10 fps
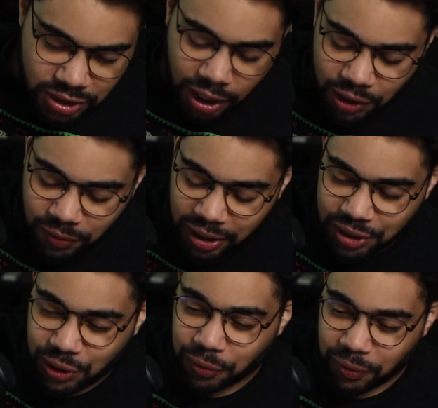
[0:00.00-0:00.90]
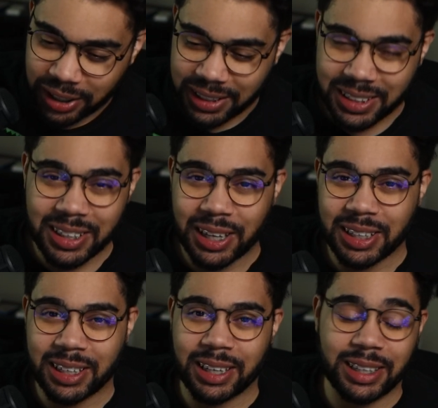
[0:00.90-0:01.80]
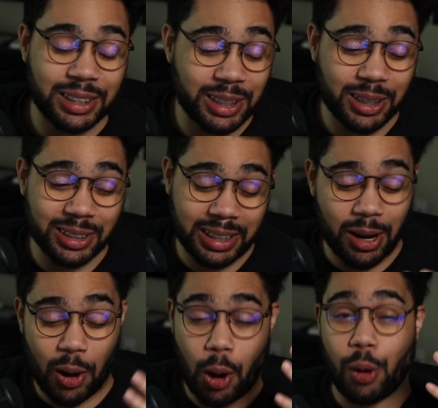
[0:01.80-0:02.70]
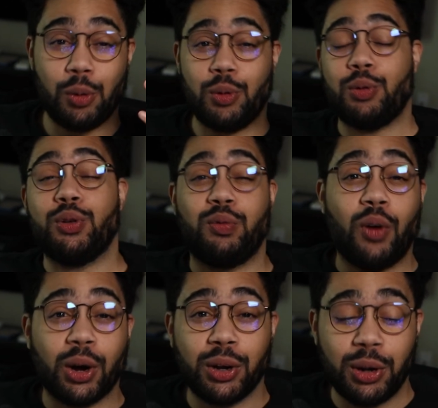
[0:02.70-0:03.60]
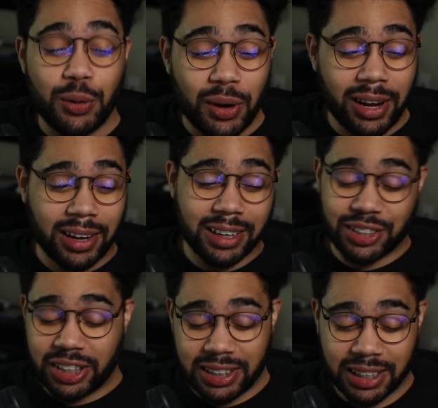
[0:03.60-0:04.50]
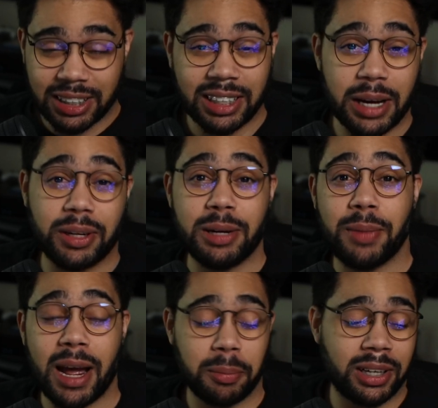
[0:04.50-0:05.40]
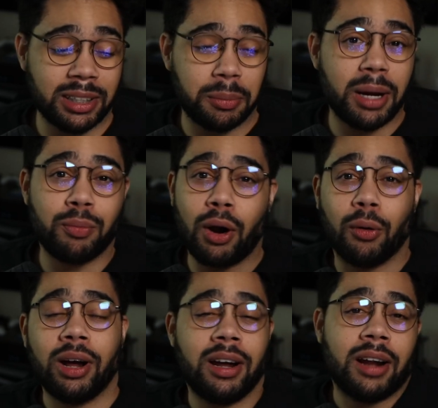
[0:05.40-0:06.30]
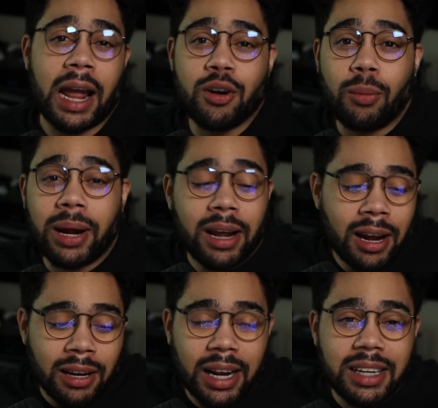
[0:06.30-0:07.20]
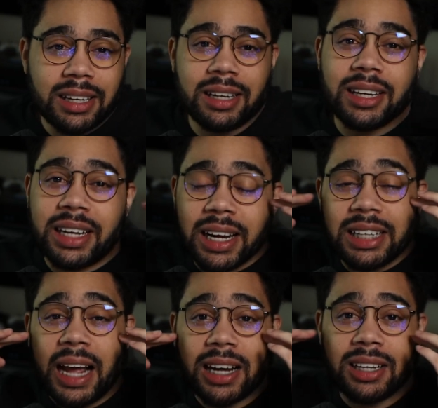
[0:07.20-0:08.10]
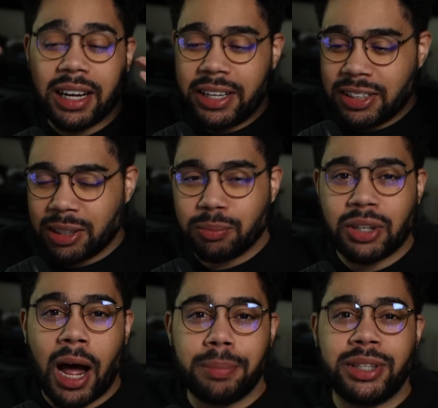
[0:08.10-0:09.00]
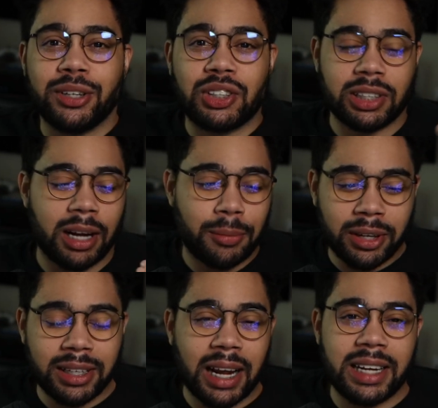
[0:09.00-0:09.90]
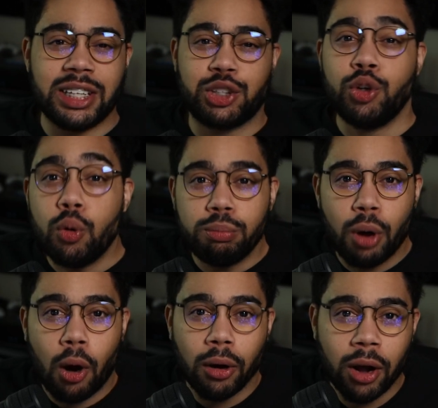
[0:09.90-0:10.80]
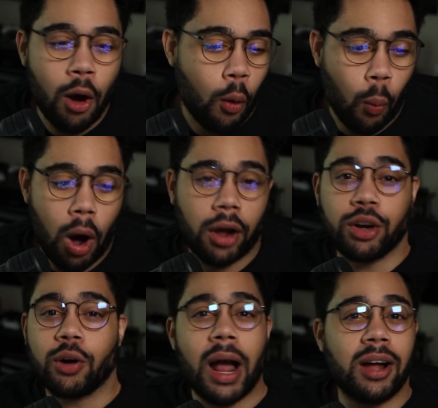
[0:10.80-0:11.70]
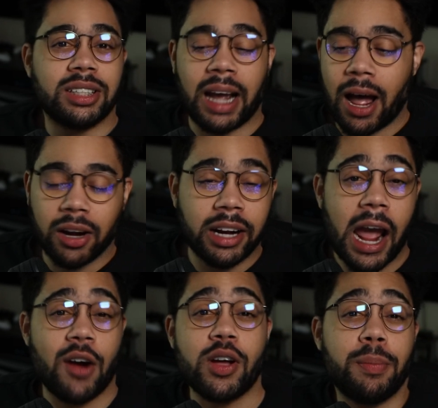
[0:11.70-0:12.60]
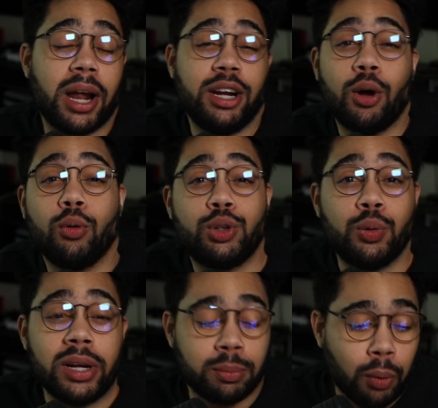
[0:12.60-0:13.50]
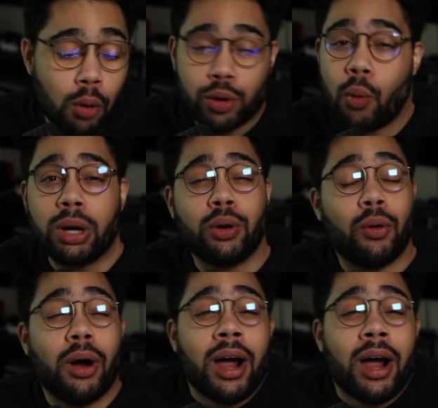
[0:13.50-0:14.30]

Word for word: I just found it so funny that the kid is sitting there saying, "Oh, who the fuck are you?" And then she says the same thing back because I'm like, "Bro, ain't nobody like the kid is acting like he's some top tier celebrity, like he's Snoop Dogg walking around town and everybody knows who he is, bro. No one know,